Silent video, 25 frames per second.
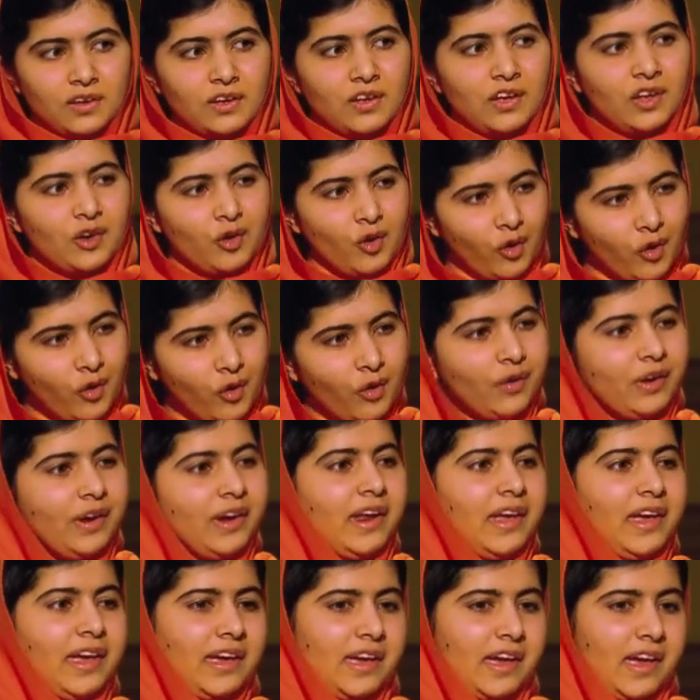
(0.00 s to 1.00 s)
can
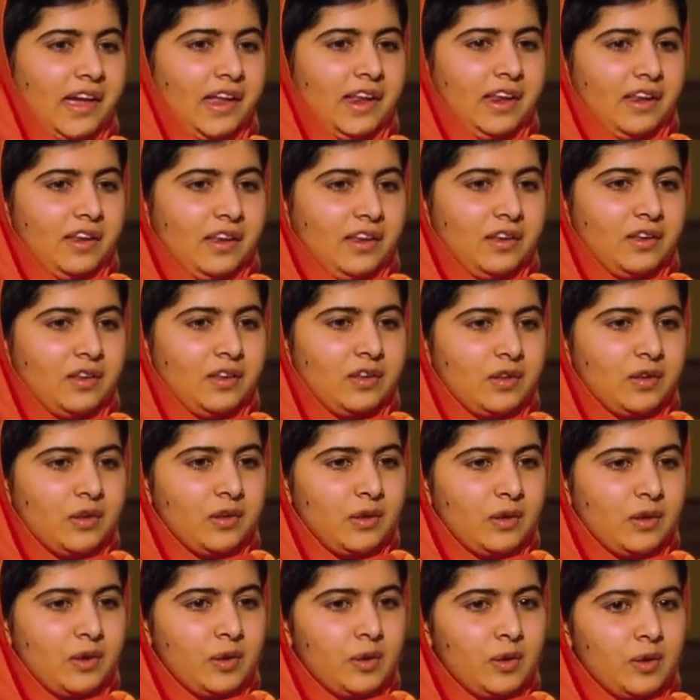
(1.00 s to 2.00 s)
only kill,
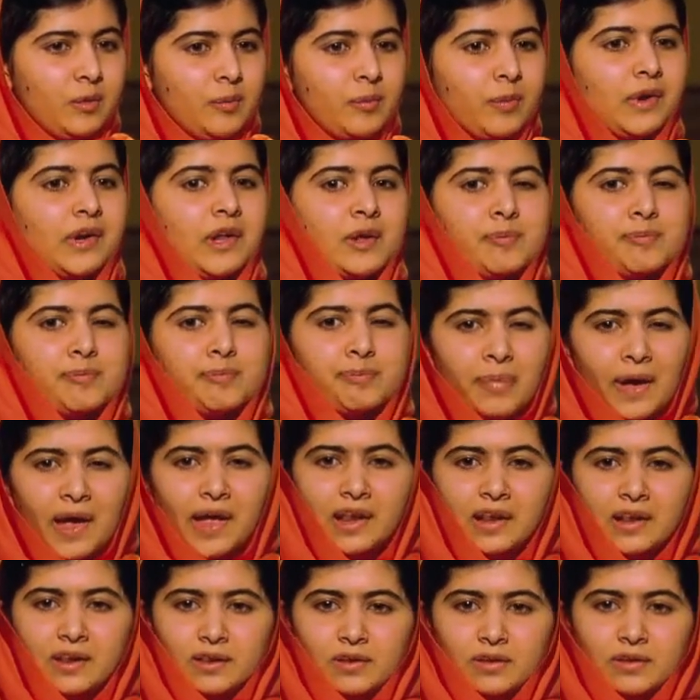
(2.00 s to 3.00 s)
but a
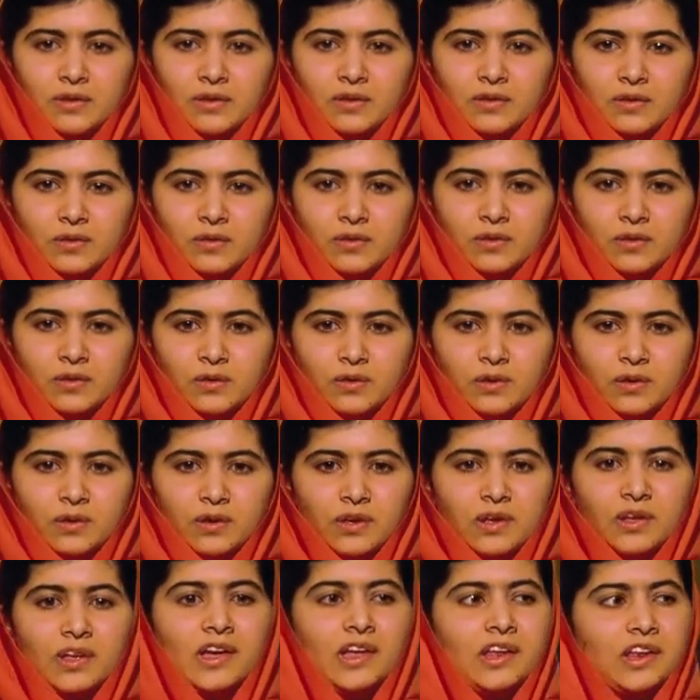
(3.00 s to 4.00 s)
pen
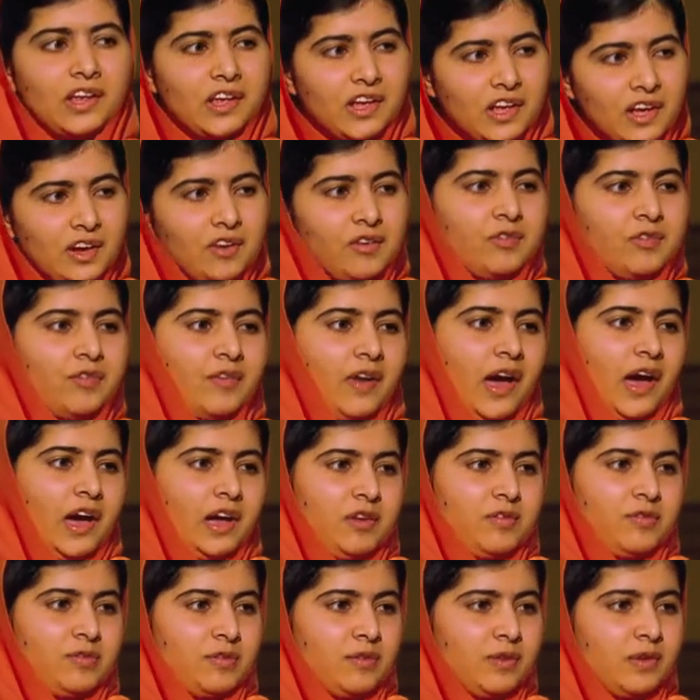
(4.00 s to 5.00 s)
can give
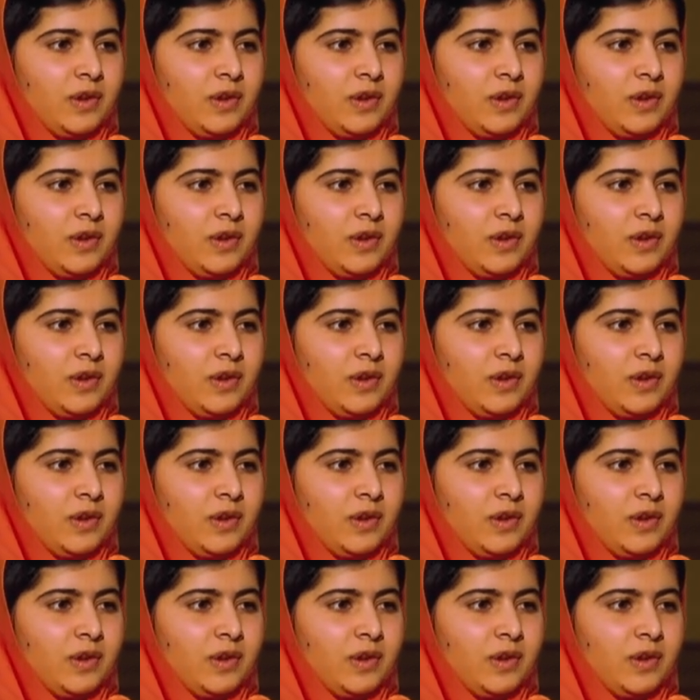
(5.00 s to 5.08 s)
life.